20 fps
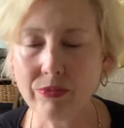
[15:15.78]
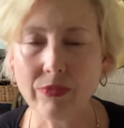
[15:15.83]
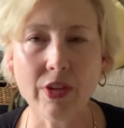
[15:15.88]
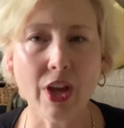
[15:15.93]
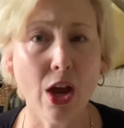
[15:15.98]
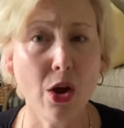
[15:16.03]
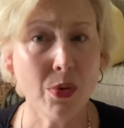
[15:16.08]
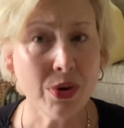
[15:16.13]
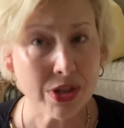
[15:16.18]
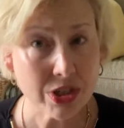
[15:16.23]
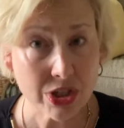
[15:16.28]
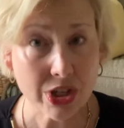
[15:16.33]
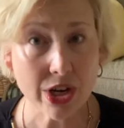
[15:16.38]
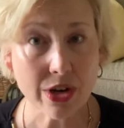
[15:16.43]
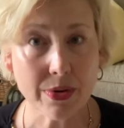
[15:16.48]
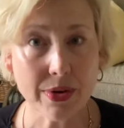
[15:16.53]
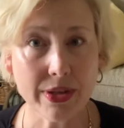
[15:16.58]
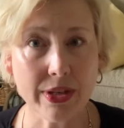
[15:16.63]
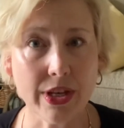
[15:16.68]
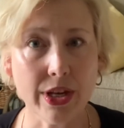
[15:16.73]
I want to share
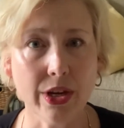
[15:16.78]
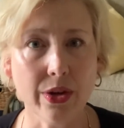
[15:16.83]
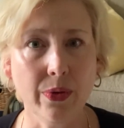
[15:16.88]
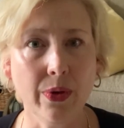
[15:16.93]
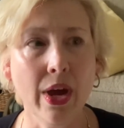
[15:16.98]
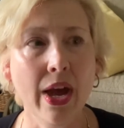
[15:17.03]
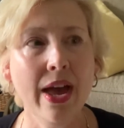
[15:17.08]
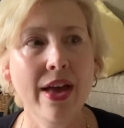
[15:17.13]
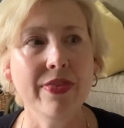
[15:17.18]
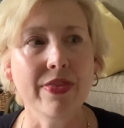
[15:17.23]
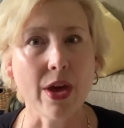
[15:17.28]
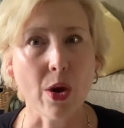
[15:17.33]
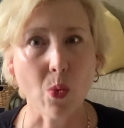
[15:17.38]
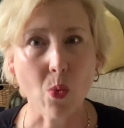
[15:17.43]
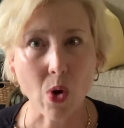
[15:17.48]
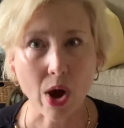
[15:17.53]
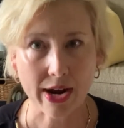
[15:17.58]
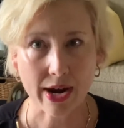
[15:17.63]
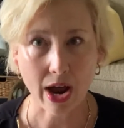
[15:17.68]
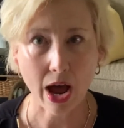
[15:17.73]
with you that
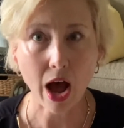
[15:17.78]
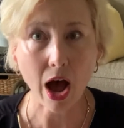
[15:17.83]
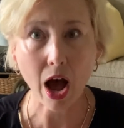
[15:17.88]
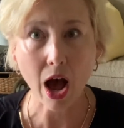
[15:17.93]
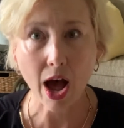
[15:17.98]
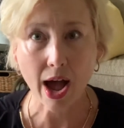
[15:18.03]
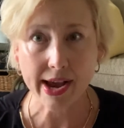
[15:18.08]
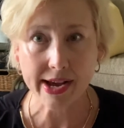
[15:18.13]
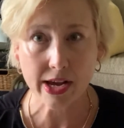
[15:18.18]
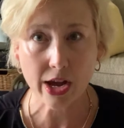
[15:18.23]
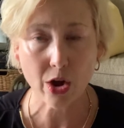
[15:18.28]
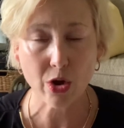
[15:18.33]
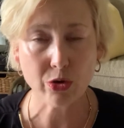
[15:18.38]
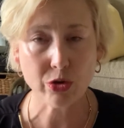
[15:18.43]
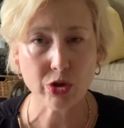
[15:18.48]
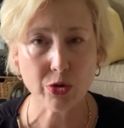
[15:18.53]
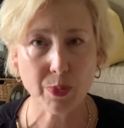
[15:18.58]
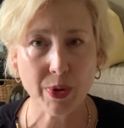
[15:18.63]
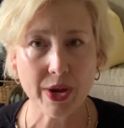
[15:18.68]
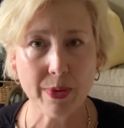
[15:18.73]
what I
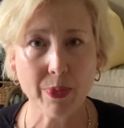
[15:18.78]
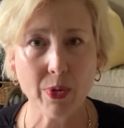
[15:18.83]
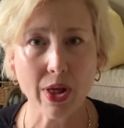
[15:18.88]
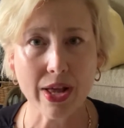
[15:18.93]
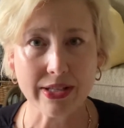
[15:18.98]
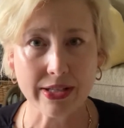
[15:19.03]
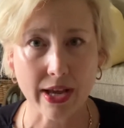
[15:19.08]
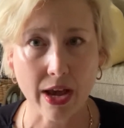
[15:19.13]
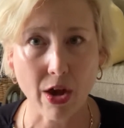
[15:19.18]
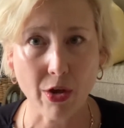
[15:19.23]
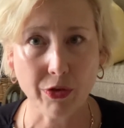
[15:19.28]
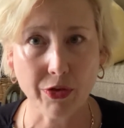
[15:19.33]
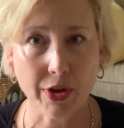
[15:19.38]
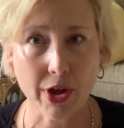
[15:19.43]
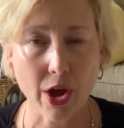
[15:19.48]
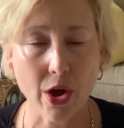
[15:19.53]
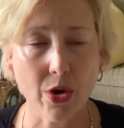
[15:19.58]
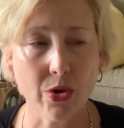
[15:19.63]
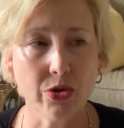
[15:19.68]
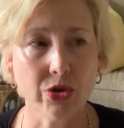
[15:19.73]
coach people as a health
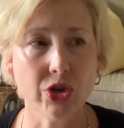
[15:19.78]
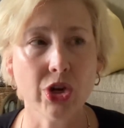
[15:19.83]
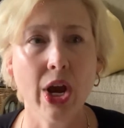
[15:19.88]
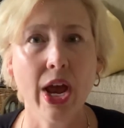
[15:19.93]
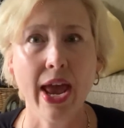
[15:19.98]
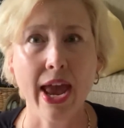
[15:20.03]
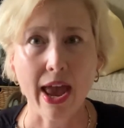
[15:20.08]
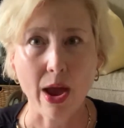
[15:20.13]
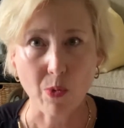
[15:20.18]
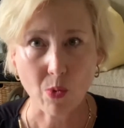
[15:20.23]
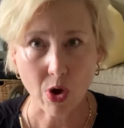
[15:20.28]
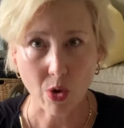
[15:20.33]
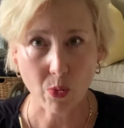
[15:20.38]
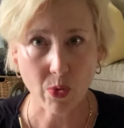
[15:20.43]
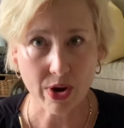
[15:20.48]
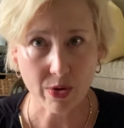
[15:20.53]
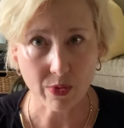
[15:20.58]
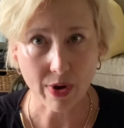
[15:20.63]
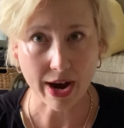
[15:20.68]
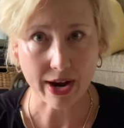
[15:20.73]
coach and what
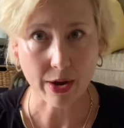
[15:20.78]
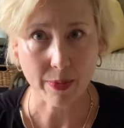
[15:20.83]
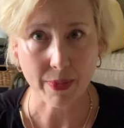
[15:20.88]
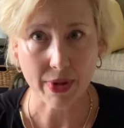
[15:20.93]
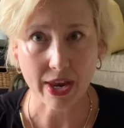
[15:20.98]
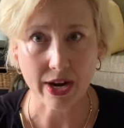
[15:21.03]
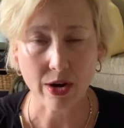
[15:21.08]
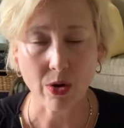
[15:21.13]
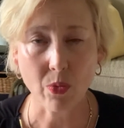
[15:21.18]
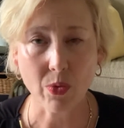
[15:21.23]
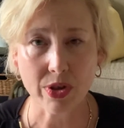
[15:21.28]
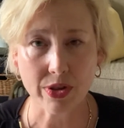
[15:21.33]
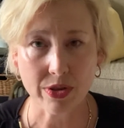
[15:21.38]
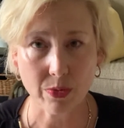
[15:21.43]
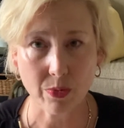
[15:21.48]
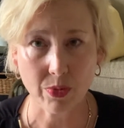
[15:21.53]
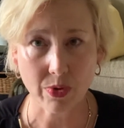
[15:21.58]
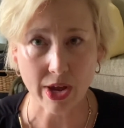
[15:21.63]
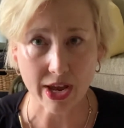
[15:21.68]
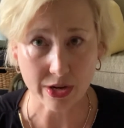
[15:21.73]
we recommend
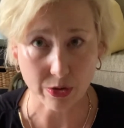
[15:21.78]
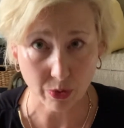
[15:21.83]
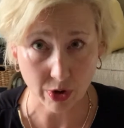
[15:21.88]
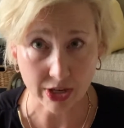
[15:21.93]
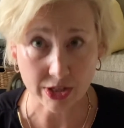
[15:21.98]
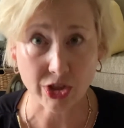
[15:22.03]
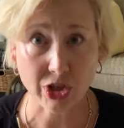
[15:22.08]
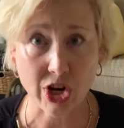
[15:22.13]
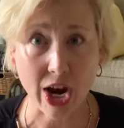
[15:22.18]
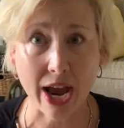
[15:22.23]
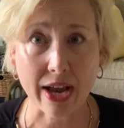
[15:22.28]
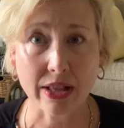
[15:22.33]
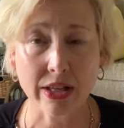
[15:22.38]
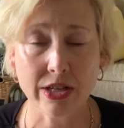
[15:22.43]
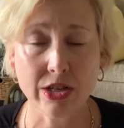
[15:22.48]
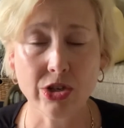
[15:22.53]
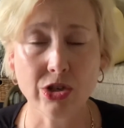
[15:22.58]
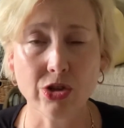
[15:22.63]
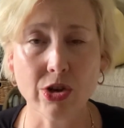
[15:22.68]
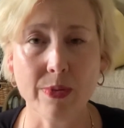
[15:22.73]
as Shaklee
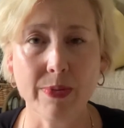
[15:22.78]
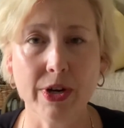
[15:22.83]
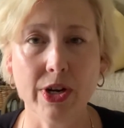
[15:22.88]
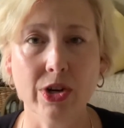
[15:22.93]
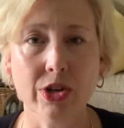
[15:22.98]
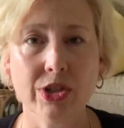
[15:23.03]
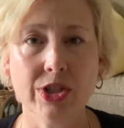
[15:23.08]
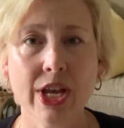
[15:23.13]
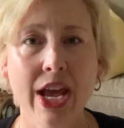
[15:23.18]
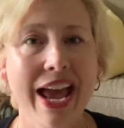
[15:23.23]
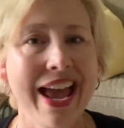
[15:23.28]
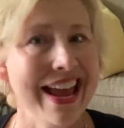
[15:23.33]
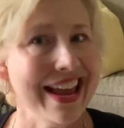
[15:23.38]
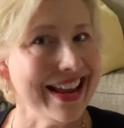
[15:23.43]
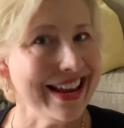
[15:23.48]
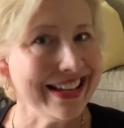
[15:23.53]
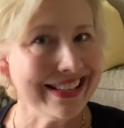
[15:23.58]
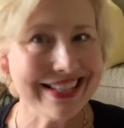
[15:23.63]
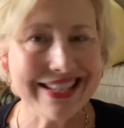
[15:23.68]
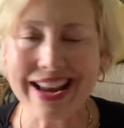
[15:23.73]
distributors
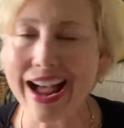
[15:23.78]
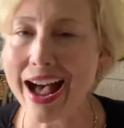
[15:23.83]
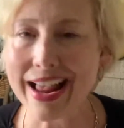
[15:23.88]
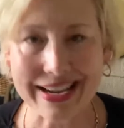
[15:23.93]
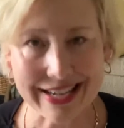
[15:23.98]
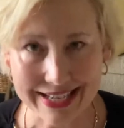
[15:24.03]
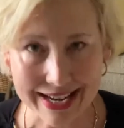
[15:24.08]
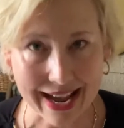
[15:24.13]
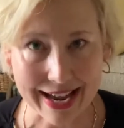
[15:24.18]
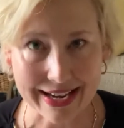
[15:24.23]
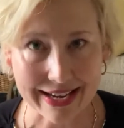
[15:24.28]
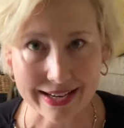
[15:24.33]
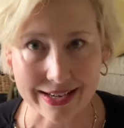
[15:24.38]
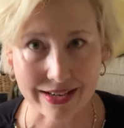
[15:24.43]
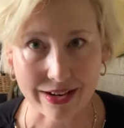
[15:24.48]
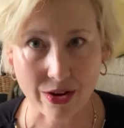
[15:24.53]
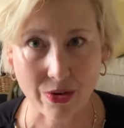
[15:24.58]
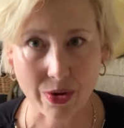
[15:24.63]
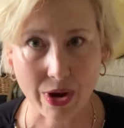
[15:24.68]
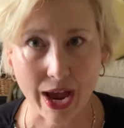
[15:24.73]
is not a diet,
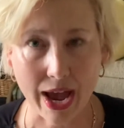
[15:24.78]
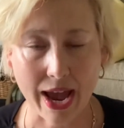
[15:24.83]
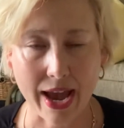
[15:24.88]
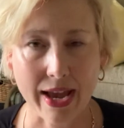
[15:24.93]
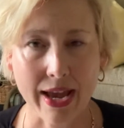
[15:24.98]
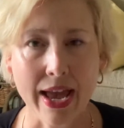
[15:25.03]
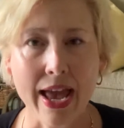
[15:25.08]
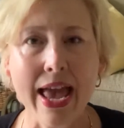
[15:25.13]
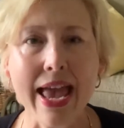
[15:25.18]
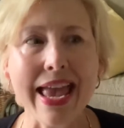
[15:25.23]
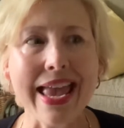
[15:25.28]
okay?